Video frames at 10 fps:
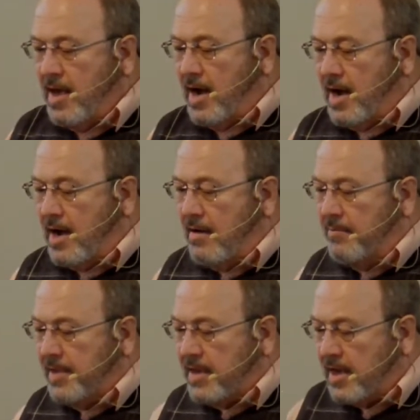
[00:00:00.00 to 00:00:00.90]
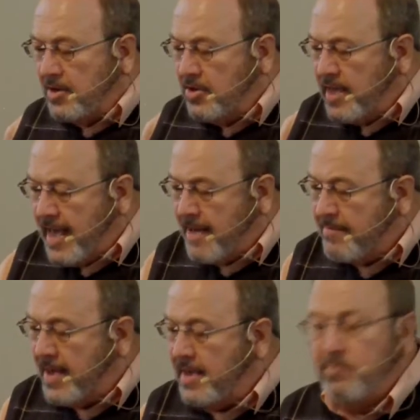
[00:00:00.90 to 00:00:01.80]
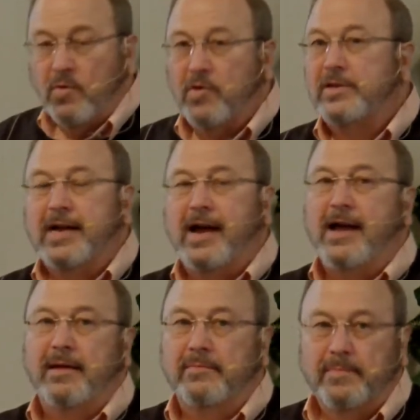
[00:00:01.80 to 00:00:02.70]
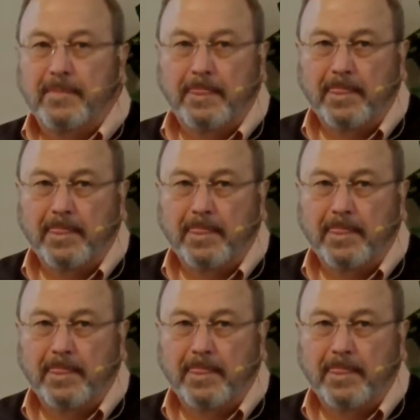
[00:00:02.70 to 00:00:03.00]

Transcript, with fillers: uh, because you can't make more time.